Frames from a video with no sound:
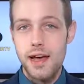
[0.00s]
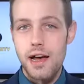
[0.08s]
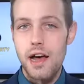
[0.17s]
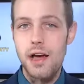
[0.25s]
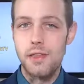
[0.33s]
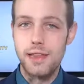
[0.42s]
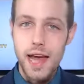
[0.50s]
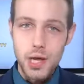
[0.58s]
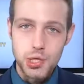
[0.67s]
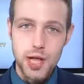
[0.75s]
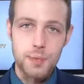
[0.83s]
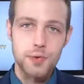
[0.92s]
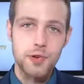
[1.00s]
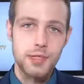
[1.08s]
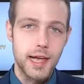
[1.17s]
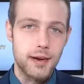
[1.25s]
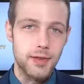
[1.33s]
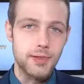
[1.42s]
The last chapter is
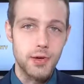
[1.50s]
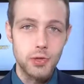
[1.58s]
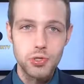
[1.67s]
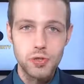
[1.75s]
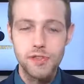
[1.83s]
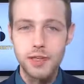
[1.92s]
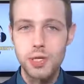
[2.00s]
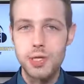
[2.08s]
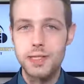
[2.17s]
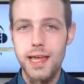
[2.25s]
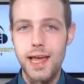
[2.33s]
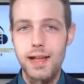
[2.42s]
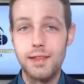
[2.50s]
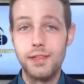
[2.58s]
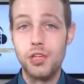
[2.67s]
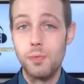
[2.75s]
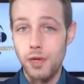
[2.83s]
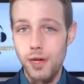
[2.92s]
titled Social Visions and
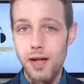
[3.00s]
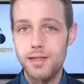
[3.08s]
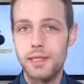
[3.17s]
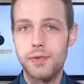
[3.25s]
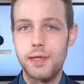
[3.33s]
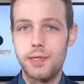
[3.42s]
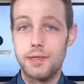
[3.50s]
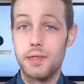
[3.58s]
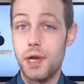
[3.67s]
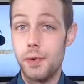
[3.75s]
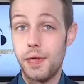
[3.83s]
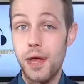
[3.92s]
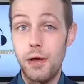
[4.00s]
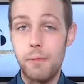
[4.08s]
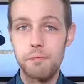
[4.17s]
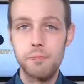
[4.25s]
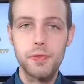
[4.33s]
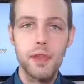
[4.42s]
Human Consequences. So here we go.
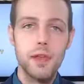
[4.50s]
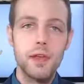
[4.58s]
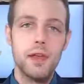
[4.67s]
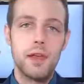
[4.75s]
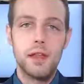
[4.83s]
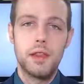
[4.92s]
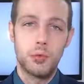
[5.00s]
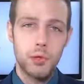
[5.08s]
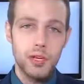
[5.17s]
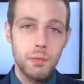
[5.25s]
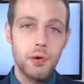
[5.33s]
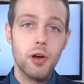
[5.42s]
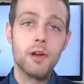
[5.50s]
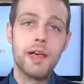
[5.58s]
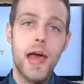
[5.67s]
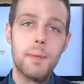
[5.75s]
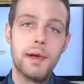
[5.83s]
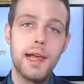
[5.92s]
The real per
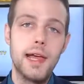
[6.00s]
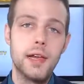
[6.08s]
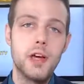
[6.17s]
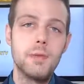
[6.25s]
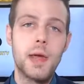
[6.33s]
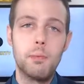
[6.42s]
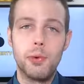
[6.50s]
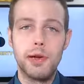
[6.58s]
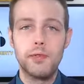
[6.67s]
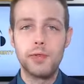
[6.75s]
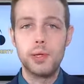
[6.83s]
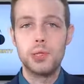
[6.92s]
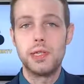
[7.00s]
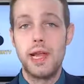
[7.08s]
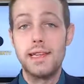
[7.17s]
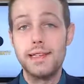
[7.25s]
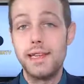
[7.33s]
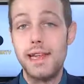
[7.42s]
capita income that Britain reached in
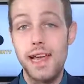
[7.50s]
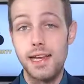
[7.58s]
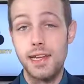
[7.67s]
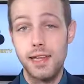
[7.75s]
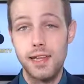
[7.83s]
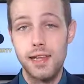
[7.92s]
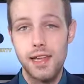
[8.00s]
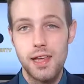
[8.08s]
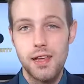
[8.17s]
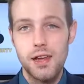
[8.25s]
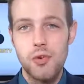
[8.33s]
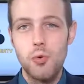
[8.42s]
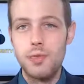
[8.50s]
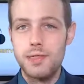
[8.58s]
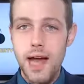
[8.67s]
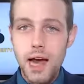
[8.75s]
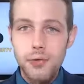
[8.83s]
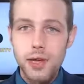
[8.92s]
1880 was
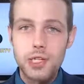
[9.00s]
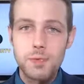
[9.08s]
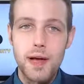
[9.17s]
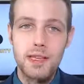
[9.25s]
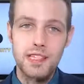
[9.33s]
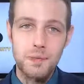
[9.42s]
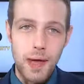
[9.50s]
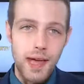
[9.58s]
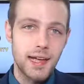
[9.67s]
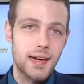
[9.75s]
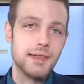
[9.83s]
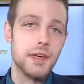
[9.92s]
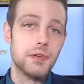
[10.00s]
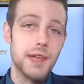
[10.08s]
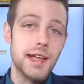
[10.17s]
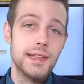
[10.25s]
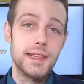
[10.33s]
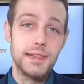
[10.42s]
not reached by Spain until
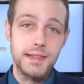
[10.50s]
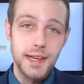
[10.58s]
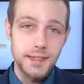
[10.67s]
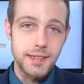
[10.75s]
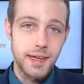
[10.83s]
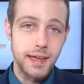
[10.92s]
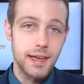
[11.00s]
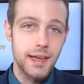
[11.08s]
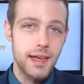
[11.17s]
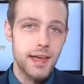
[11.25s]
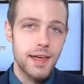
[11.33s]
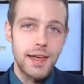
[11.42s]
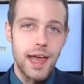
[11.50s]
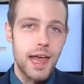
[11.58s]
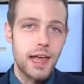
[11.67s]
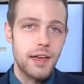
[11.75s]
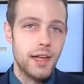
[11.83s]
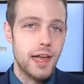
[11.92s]
1960
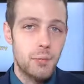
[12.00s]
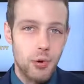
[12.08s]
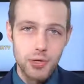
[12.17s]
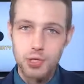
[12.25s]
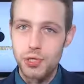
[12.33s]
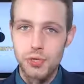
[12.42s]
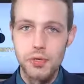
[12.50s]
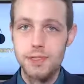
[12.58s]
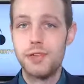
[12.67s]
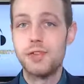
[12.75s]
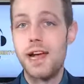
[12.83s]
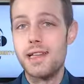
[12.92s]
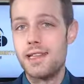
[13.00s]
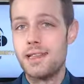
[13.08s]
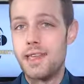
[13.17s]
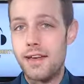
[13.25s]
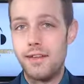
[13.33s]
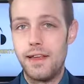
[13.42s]
and in Portugal until
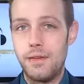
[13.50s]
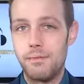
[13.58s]
1970.